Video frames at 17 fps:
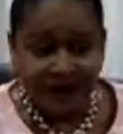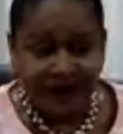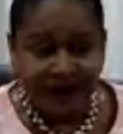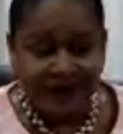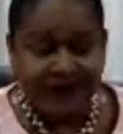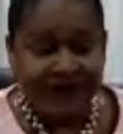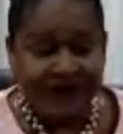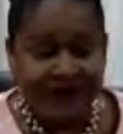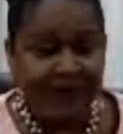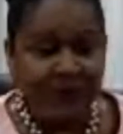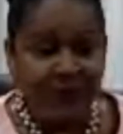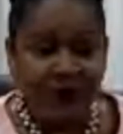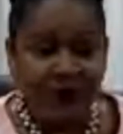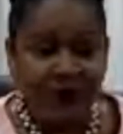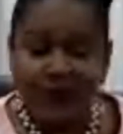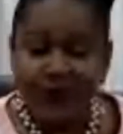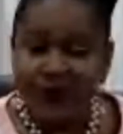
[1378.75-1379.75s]
At the time,
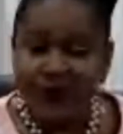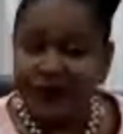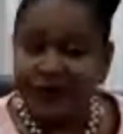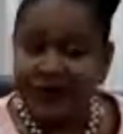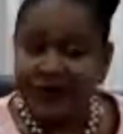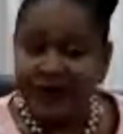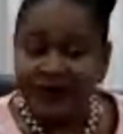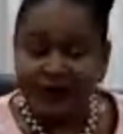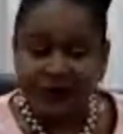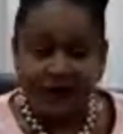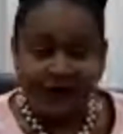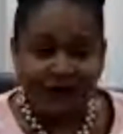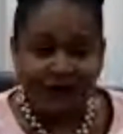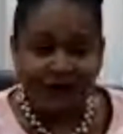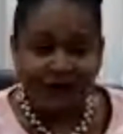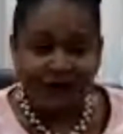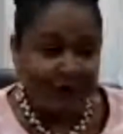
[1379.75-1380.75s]
we were going through
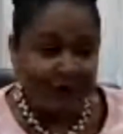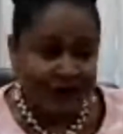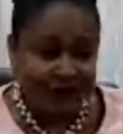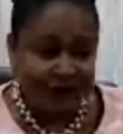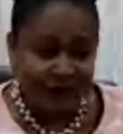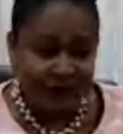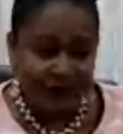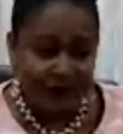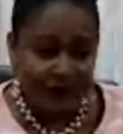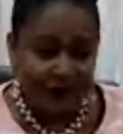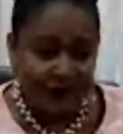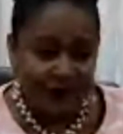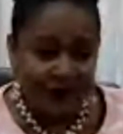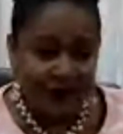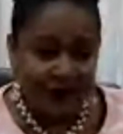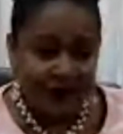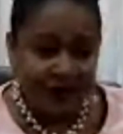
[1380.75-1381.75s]
elections and nobody could
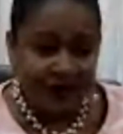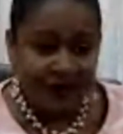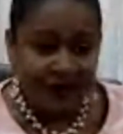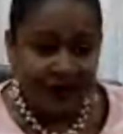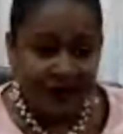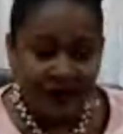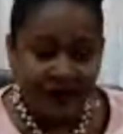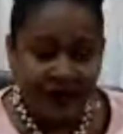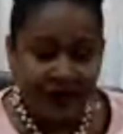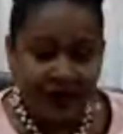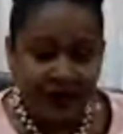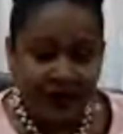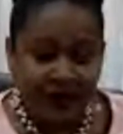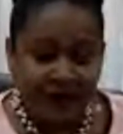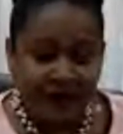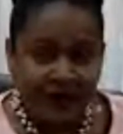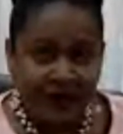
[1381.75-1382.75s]
go. None of the
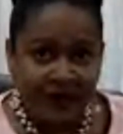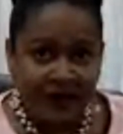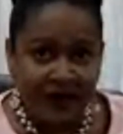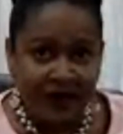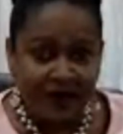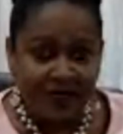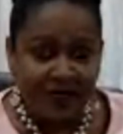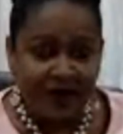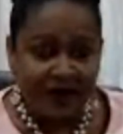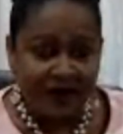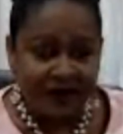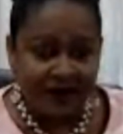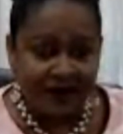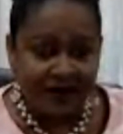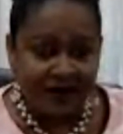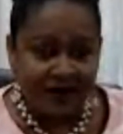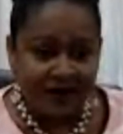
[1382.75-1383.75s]
none of the um,
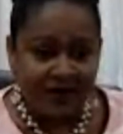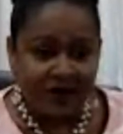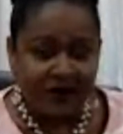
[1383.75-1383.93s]
ministers.